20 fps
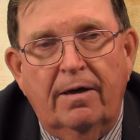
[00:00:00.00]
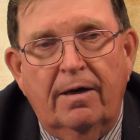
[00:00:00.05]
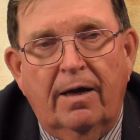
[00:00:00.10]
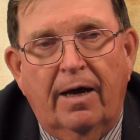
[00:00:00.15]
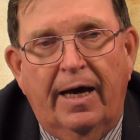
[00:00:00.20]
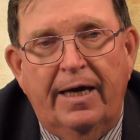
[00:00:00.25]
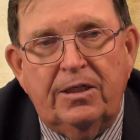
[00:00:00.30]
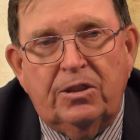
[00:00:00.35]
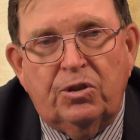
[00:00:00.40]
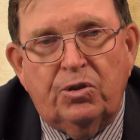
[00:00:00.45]

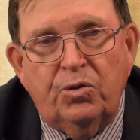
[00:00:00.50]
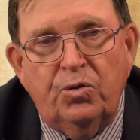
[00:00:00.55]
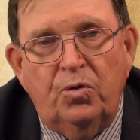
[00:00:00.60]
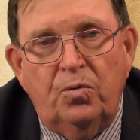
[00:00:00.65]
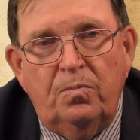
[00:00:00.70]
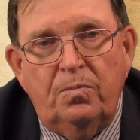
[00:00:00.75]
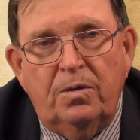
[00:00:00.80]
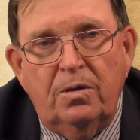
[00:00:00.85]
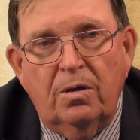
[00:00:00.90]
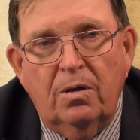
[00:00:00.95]
I
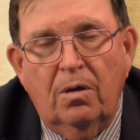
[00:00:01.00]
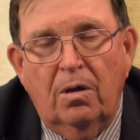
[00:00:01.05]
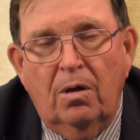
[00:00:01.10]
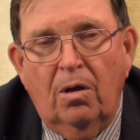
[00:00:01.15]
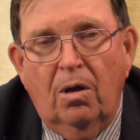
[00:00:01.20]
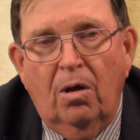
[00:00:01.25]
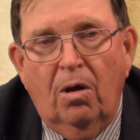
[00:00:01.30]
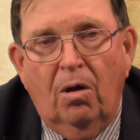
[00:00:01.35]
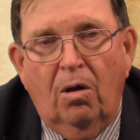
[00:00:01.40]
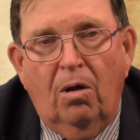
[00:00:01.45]
assumed
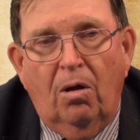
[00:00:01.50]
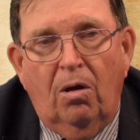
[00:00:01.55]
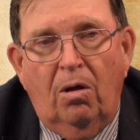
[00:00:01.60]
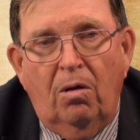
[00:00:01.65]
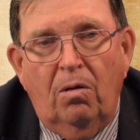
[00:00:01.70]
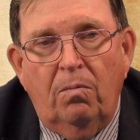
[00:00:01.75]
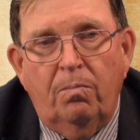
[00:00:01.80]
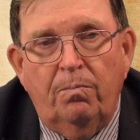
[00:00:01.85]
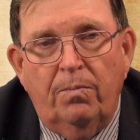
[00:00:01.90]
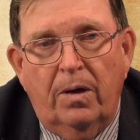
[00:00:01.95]

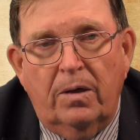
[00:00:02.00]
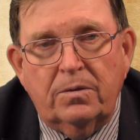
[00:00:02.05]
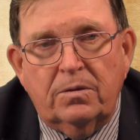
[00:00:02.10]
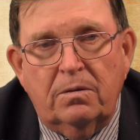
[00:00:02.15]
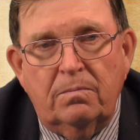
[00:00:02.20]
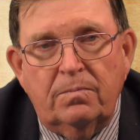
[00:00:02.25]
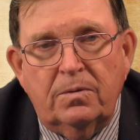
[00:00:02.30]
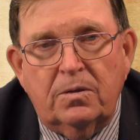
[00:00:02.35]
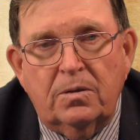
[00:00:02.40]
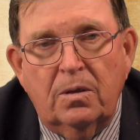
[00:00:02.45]
all
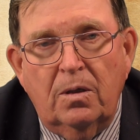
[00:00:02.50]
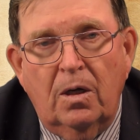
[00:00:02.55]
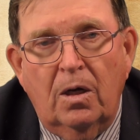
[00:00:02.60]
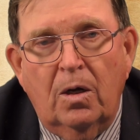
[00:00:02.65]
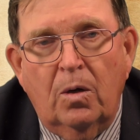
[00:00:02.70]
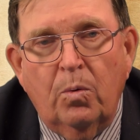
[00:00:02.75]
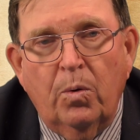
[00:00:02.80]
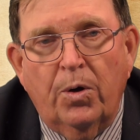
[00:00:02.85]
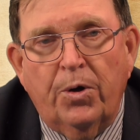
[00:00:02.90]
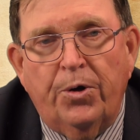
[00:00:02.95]
Muslims
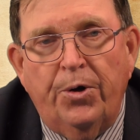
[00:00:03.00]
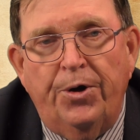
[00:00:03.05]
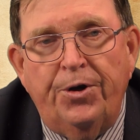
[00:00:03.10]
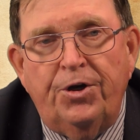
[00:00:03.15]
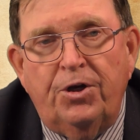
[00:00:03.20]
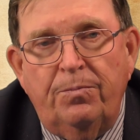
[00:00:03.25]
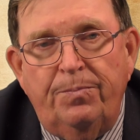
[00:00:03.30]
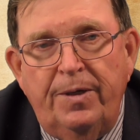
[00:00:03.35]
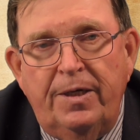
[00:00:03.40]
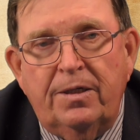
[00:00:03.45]
were going
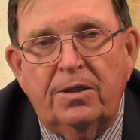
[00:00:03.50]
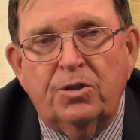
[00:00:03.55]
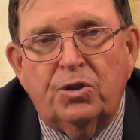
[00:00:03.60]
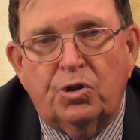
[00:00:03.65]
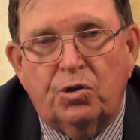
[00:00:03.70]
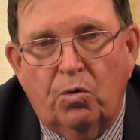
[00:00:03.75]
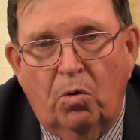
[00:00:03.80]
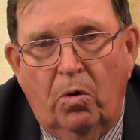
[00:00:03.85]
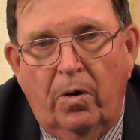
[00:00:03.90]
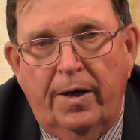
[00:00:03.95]
to be
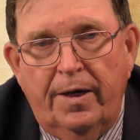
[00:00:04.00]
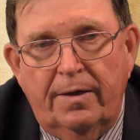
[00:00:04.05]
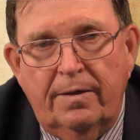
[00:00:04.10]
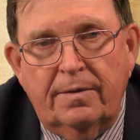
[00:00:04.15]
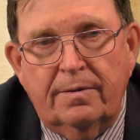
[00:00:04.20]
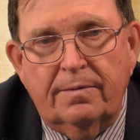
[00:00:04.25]
destroyed